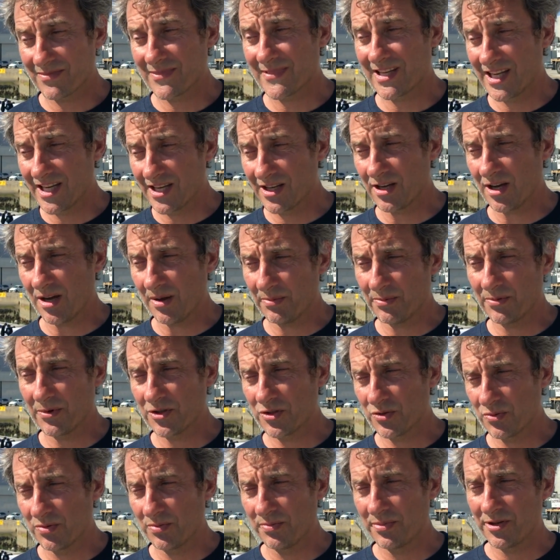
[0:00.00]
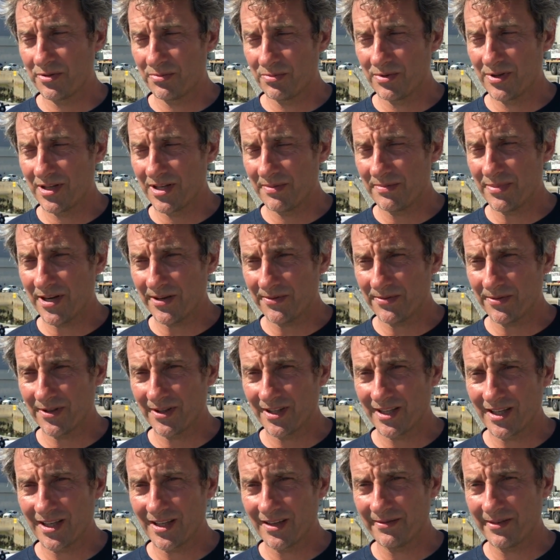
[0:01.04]
kick up, which would be really bad for
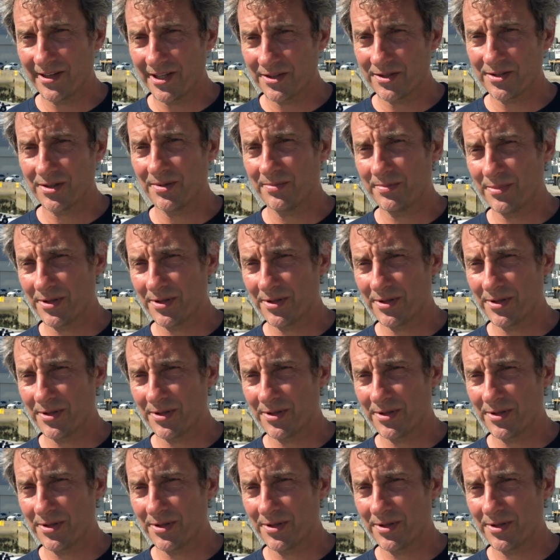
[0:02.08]
the elevator,